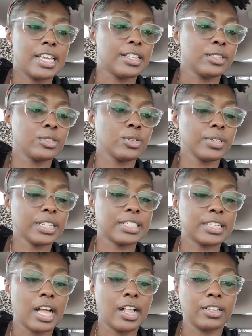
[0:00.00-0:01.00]
This is only a
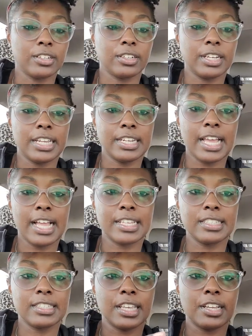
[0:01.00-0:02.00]
dollar, and it
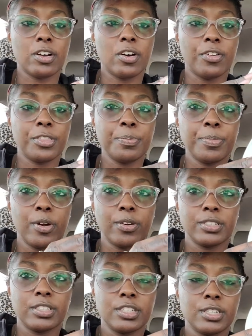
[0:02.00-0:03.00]
has like all the
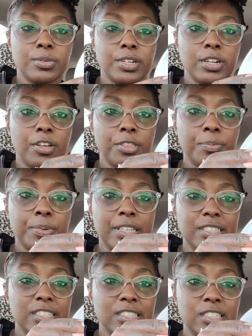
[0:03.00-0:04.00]
parts to it, all the
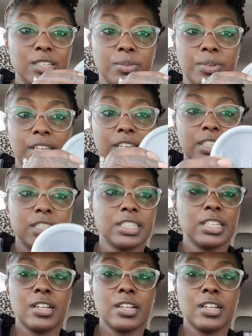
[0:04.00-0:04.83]
pieces to it.